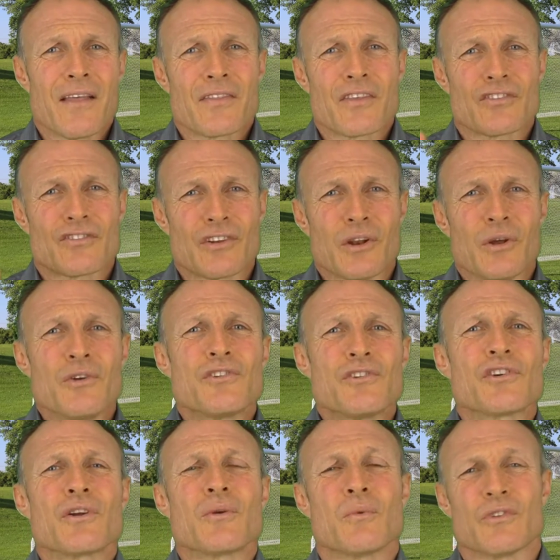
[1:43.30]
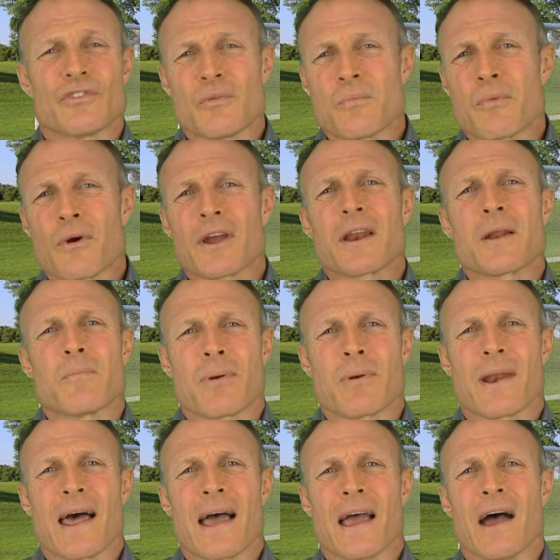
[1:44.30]
The solution was to bring in a
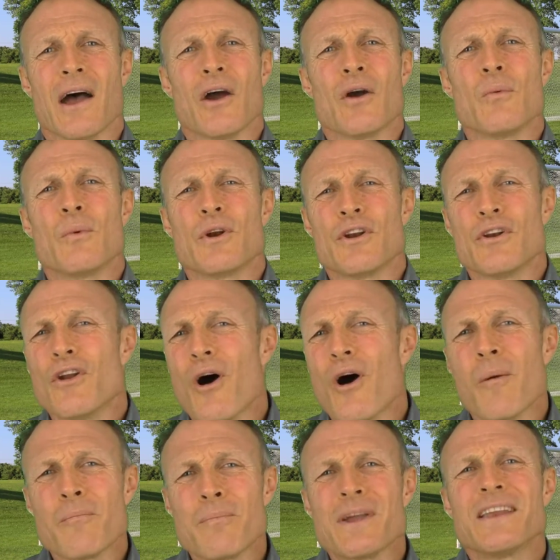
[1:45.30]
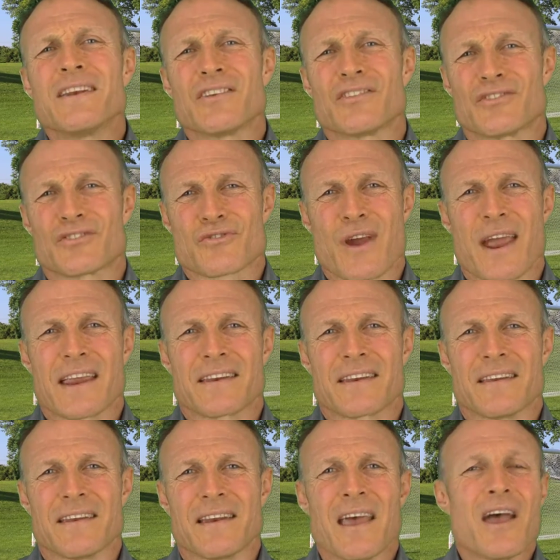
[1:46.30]
player who would not be
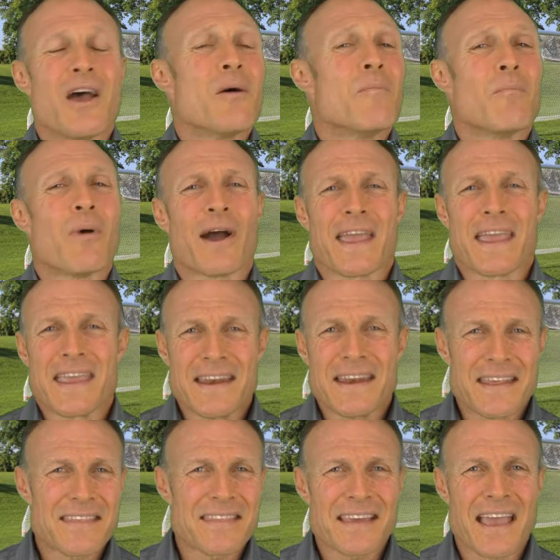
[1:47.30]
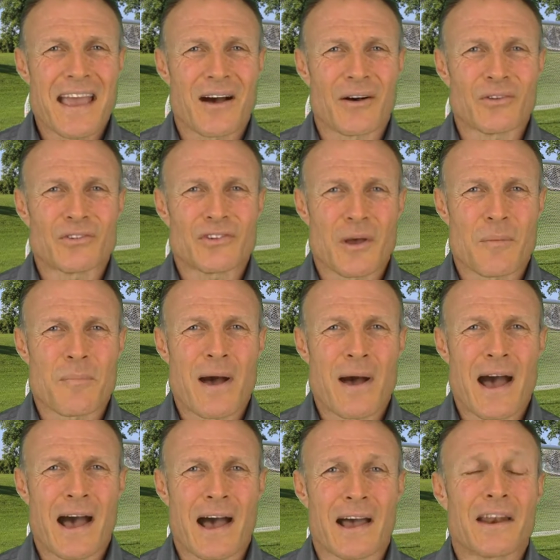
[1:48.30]
distracted by anything else
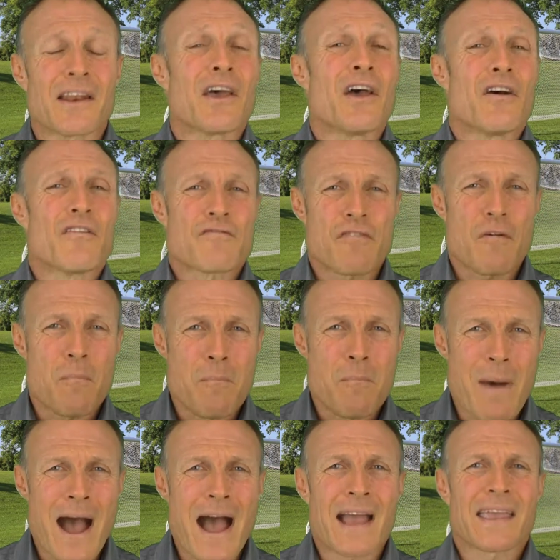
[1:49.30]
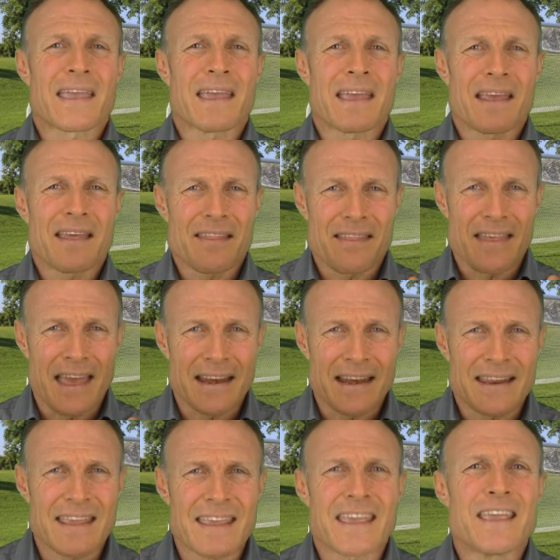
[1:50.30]
apart from marking
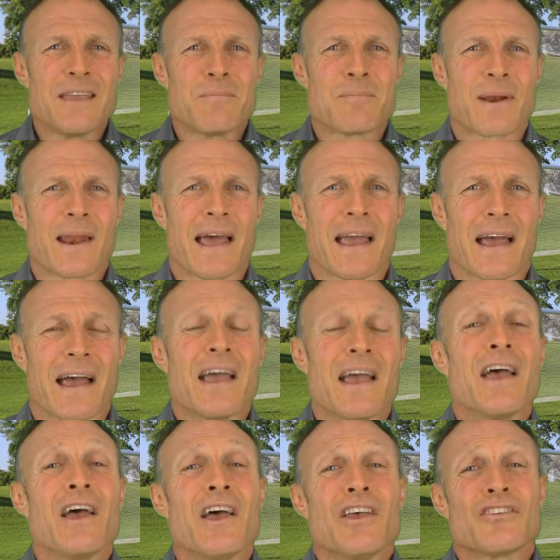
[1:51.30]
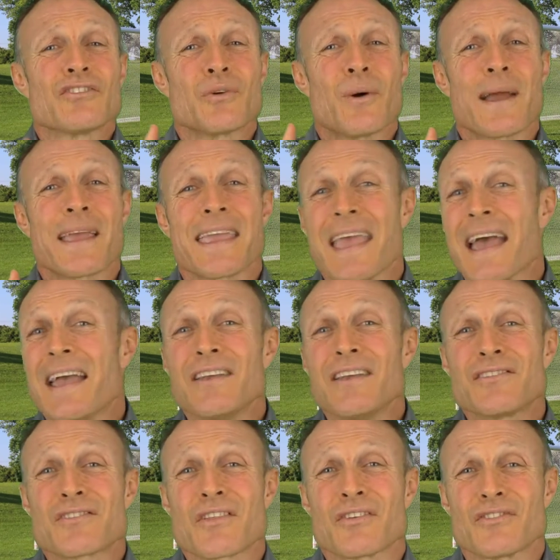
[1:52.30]
that key player. So I
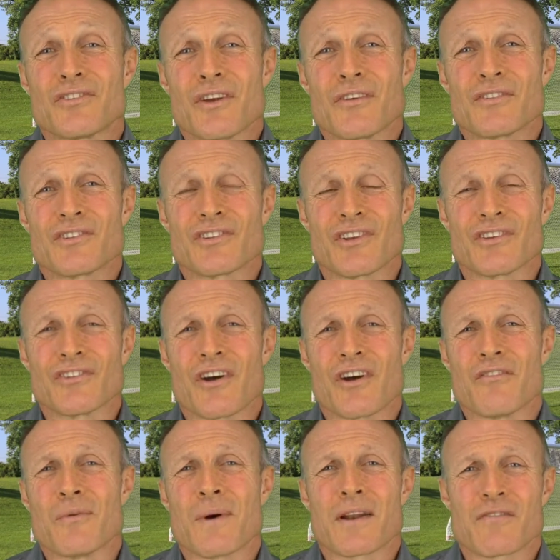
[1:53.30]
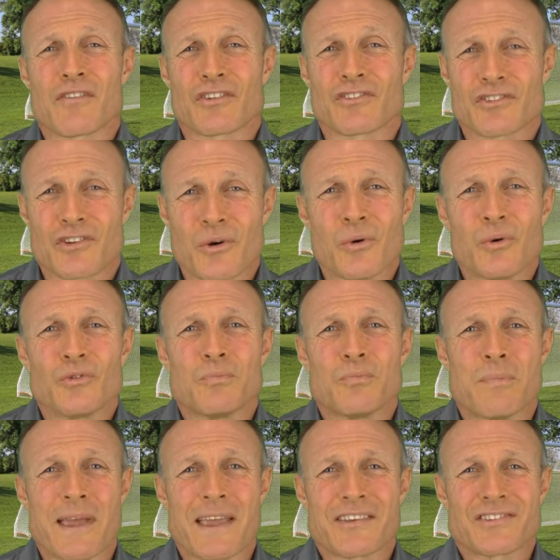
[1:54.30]
engaged the services of one of the school's
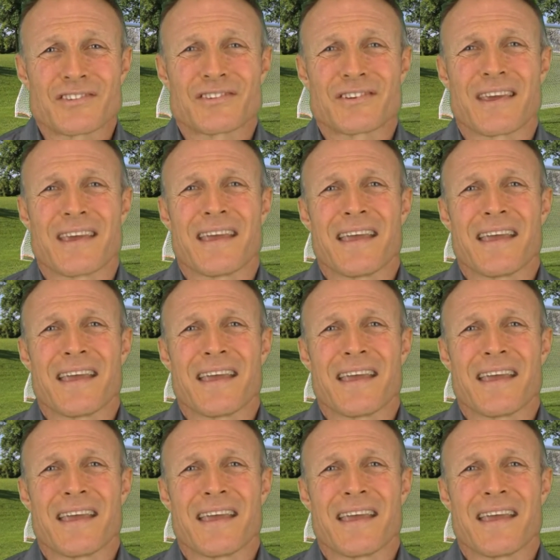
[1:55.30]
best